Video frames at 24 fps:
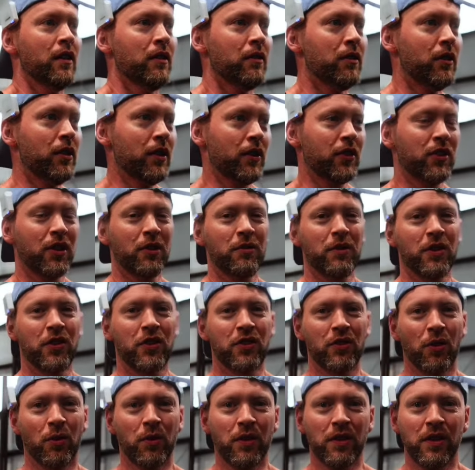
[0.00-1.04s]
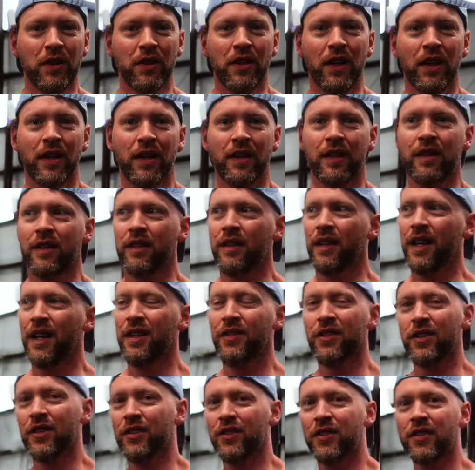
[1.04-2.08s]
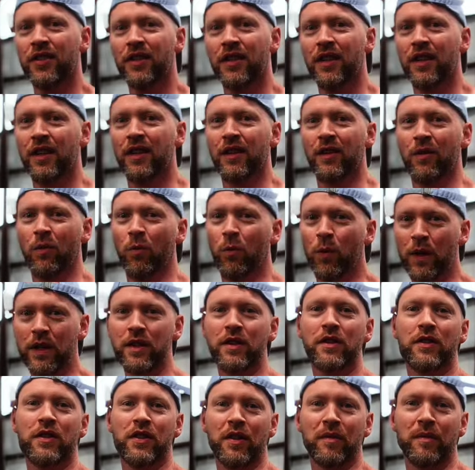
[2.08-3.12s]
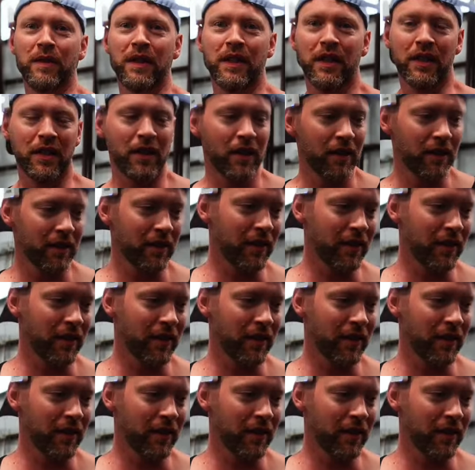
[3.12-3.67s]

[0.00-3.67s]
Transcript: look so distorted and just weird to me.